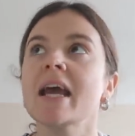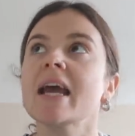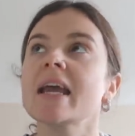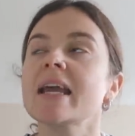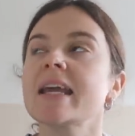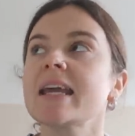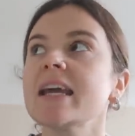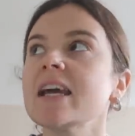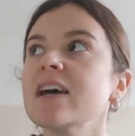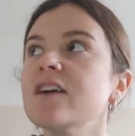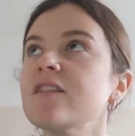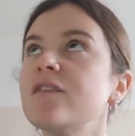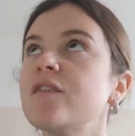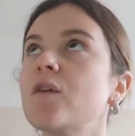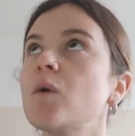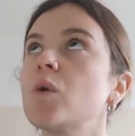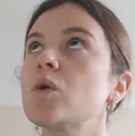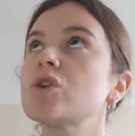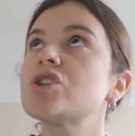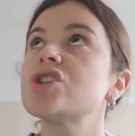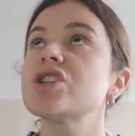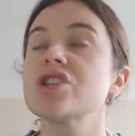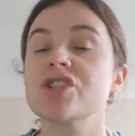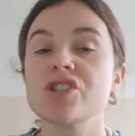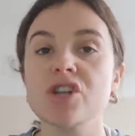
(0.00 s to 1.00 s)
here
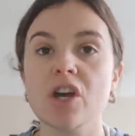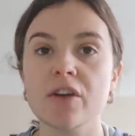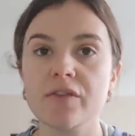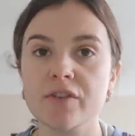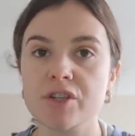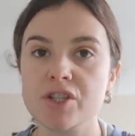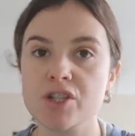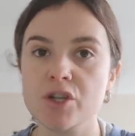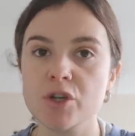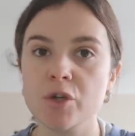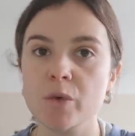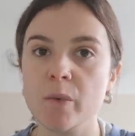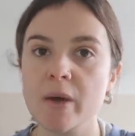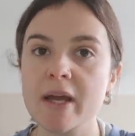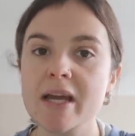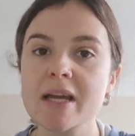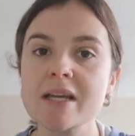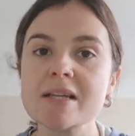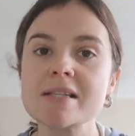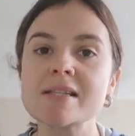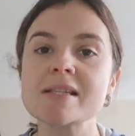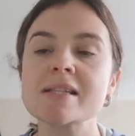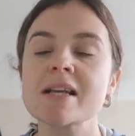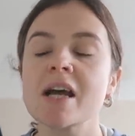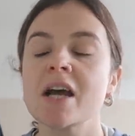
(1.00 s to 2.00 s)
for just over 2
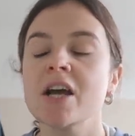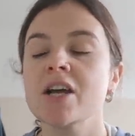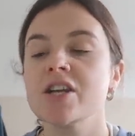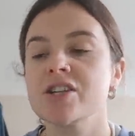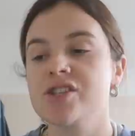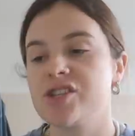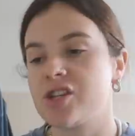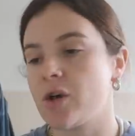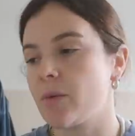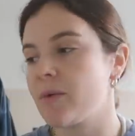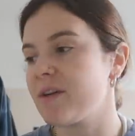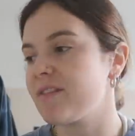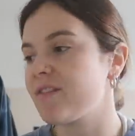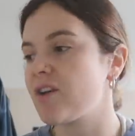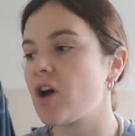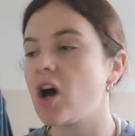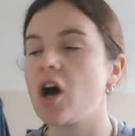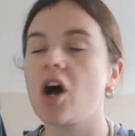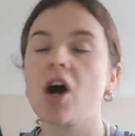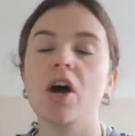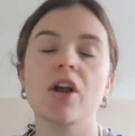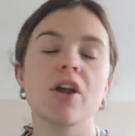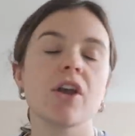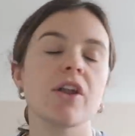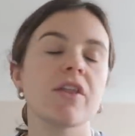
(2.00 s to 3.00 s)
weeks, so we've
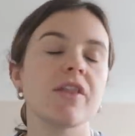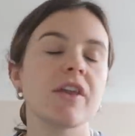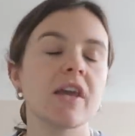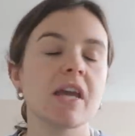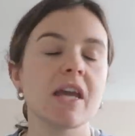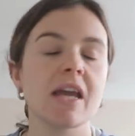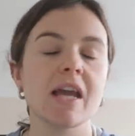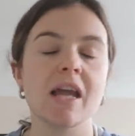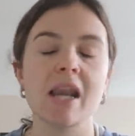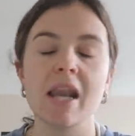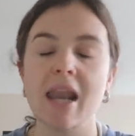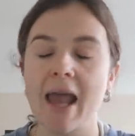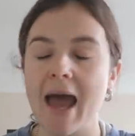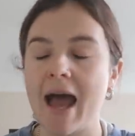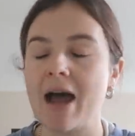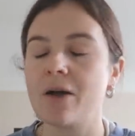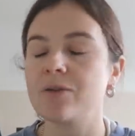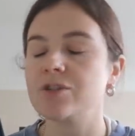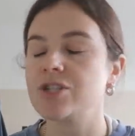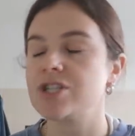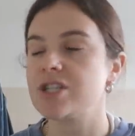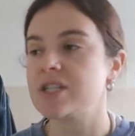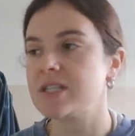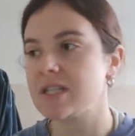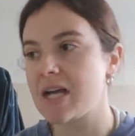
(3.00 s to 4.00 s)
got the
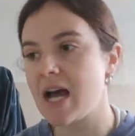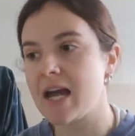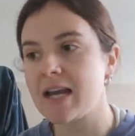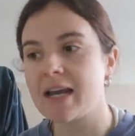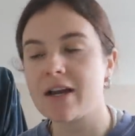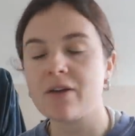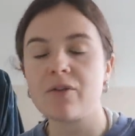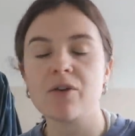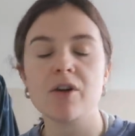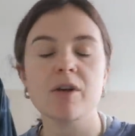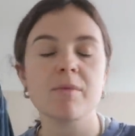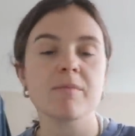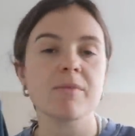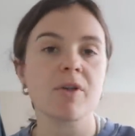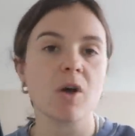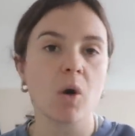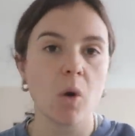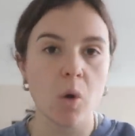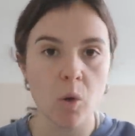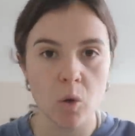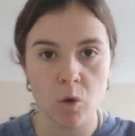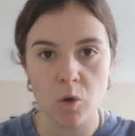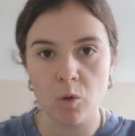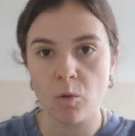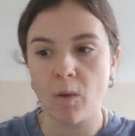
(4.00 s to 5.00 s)
lounge, the dining room, the
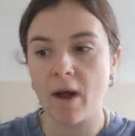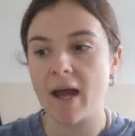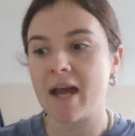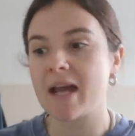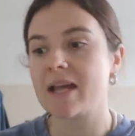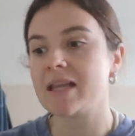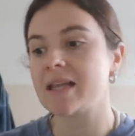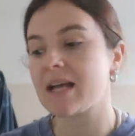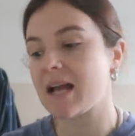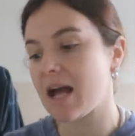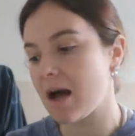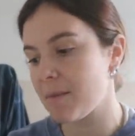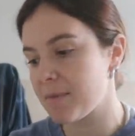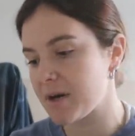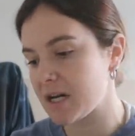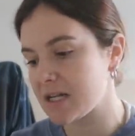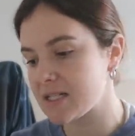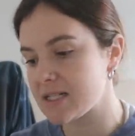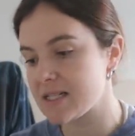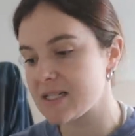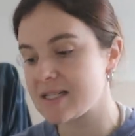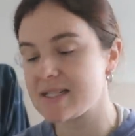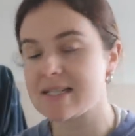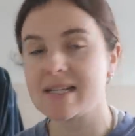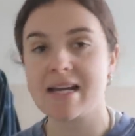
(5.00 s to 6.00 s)
hallway, the cupboard
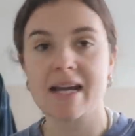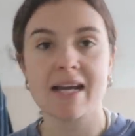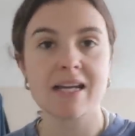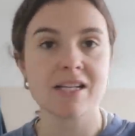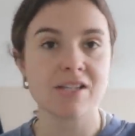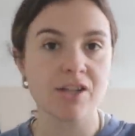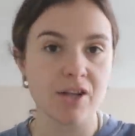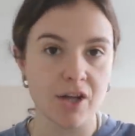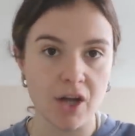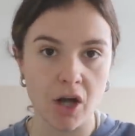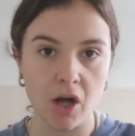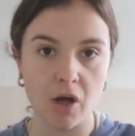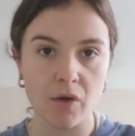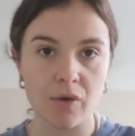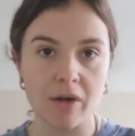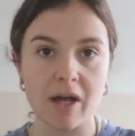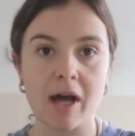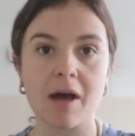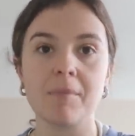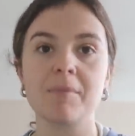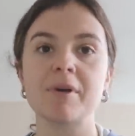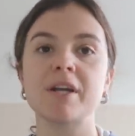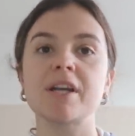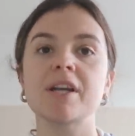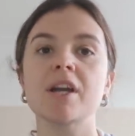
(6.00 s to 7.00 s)
under the stairs, the coat
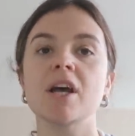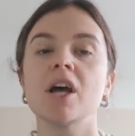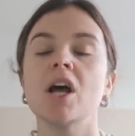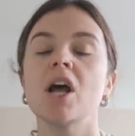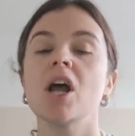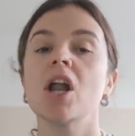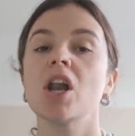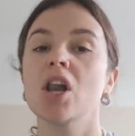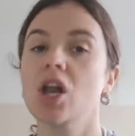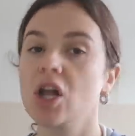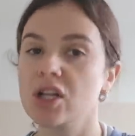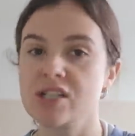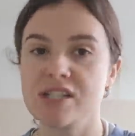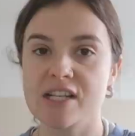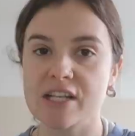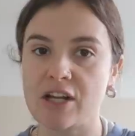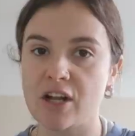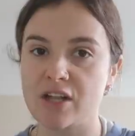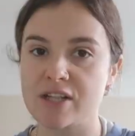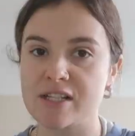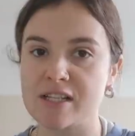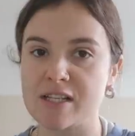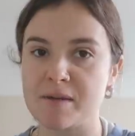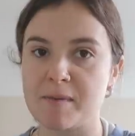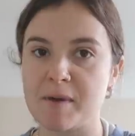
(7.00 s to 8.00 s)
cupboard, lots and
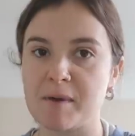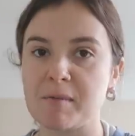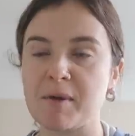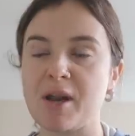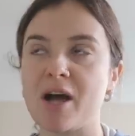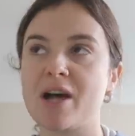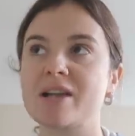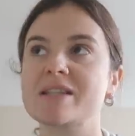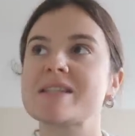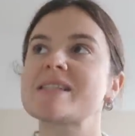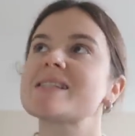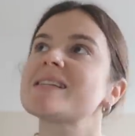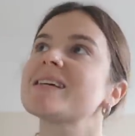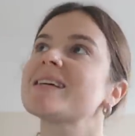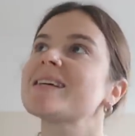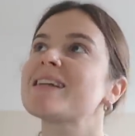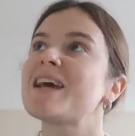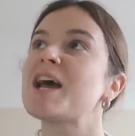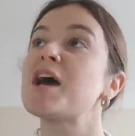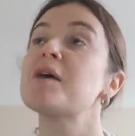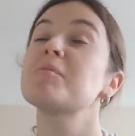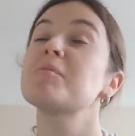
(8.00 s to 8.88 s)
lots to be plastered.